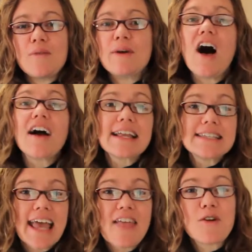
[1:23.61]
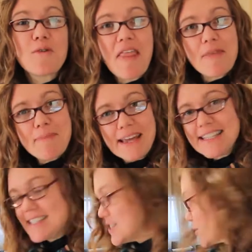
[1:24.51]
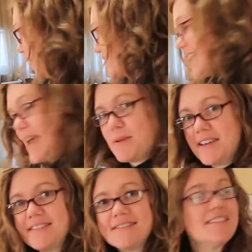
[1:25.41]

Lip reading: We all get together around the big square table,